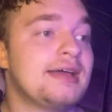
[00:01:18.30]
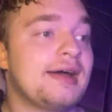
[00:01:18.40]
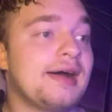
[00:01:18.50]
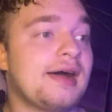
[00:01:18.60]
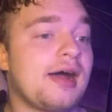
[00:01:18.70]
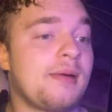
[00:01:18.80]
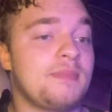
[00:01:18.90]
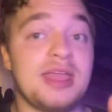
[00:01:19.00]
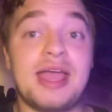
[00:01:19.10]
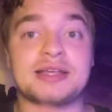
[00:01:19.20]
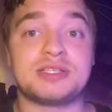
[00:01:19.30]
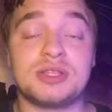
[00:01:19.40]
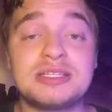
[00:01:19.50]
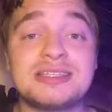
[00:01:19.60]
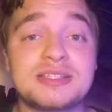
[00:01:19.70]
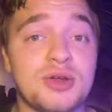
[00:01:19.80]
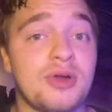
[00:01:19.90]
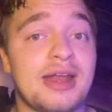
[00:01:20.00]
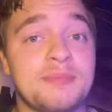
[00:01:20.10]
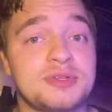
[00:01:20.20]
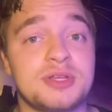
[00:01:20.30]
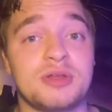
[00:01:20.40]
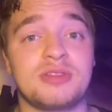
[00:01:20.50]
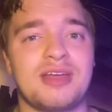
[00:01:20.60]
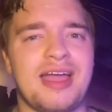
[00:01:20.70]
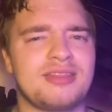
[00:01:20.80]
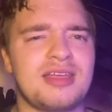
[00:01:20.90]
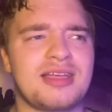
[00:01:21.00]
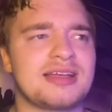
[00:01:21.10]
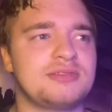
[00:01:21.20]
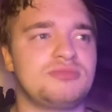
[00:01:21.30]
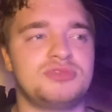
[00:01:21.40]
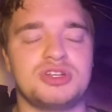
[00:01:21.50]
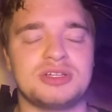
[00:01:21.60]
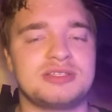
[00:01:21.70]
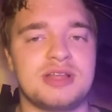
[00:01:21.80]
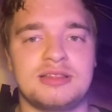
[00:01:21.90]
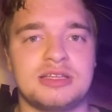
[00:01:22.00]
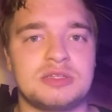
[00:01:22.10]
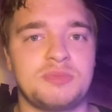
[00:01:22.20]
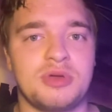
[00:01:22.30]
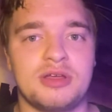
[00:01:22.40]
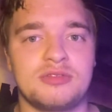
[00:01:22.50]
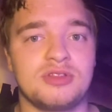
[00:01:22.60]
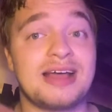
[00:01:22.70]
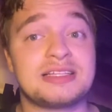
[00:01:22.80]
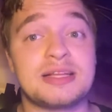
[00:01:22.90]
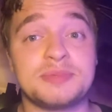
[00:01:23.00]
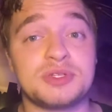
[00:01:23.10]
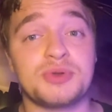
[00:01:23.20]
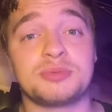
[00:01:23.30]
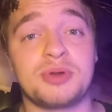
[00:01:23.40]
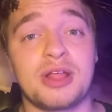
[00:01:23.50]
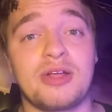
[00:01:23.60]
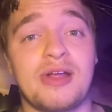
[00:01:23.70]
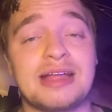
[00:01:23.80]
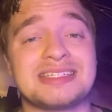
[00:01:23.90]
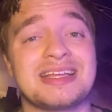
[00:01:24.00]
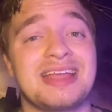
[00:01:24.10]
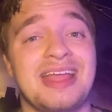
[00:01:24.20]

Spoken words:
Yeah, so this is a great episode. I think I just said this, but the last episode was pretty great.